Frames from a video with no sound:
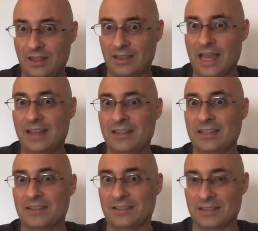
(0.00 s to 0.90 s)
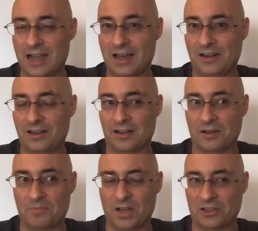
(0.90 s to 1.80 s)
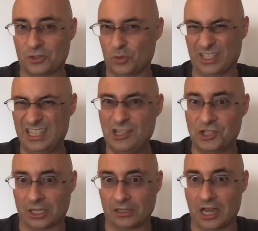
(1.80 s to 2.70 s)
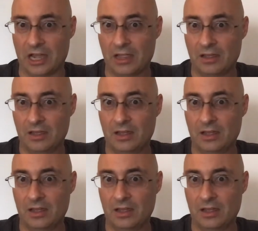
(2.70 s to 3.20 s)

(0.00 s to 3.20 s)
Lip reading: That is not a strategic lie.